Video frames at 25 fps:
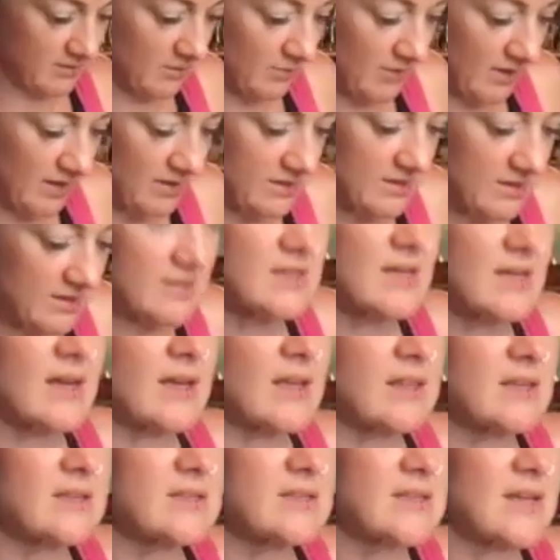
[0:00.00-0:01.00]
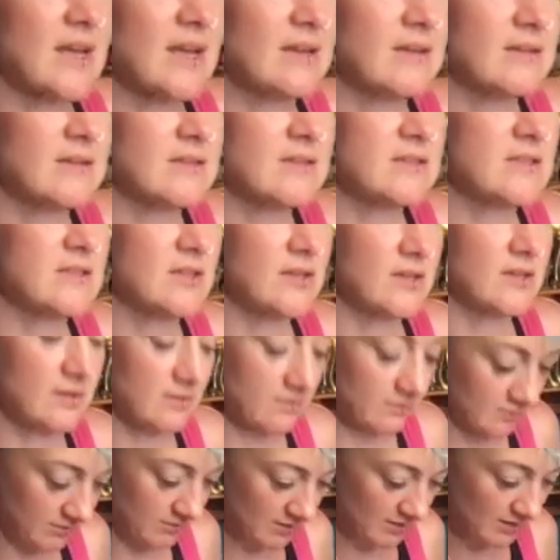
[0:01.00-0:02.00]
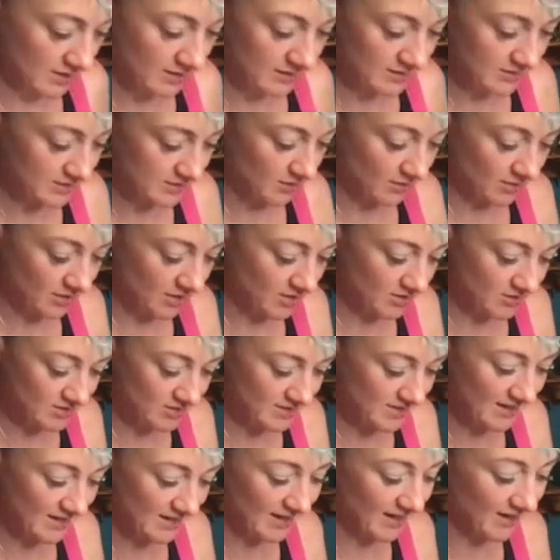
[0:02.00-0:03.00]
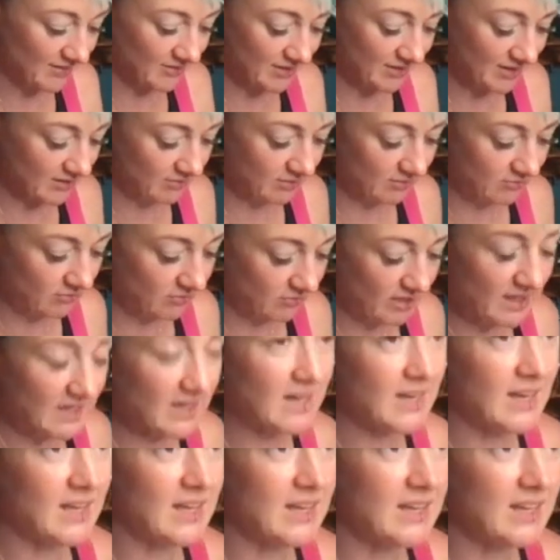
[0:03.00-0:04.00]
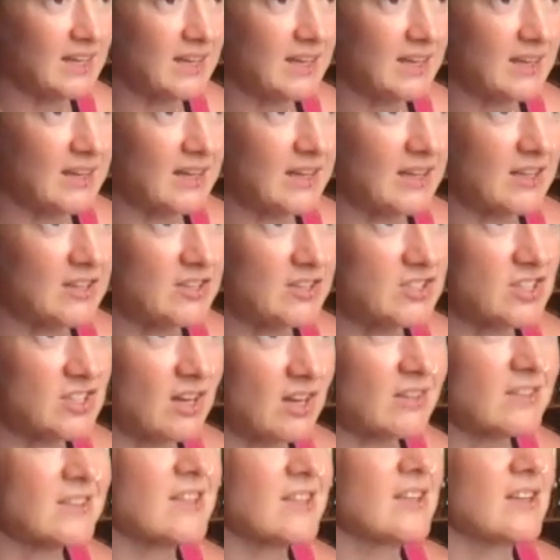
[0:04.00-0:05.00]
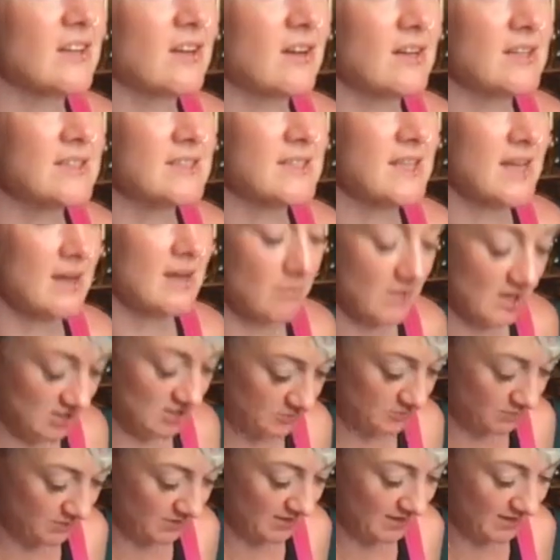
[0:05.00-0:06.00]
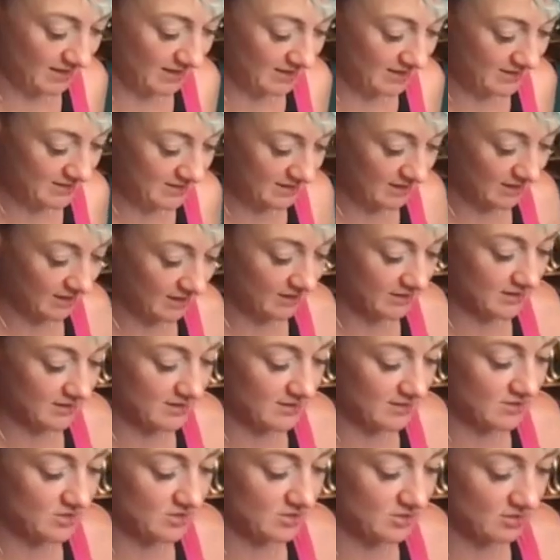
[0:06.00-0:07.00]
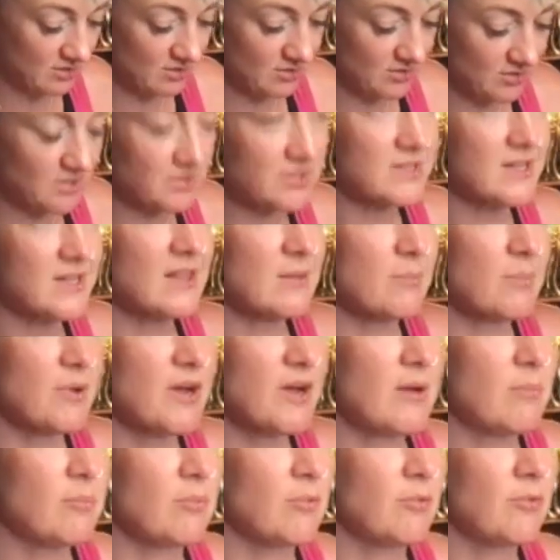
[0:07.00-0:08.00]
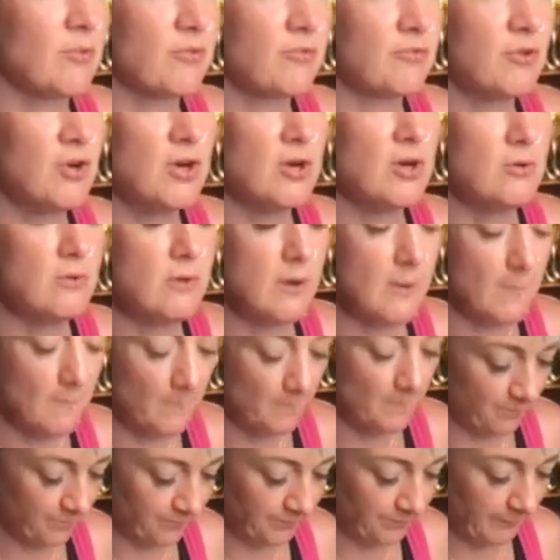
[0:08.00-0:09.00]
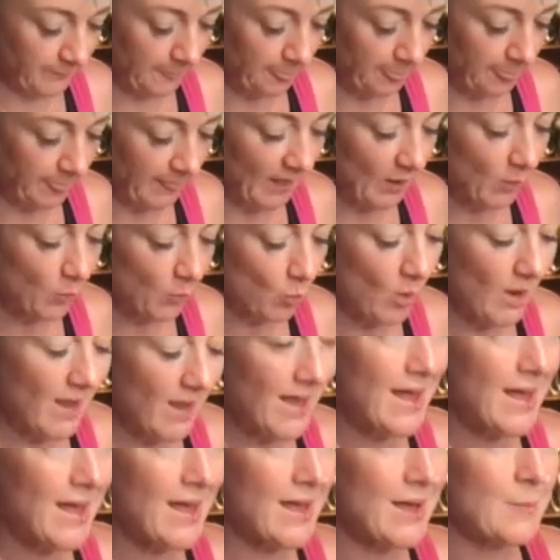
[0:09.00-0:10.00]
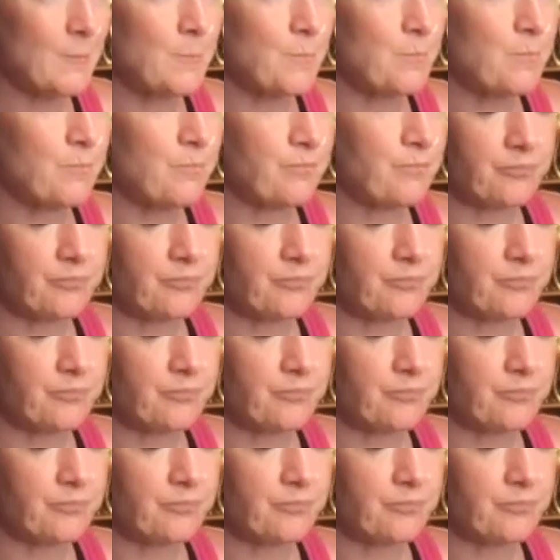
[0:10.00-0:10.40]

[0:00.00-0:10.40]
that we can stick the sand to. So can you see, I haven't even really stuck to the lines that much, but that is kind of the, you can see the purple through where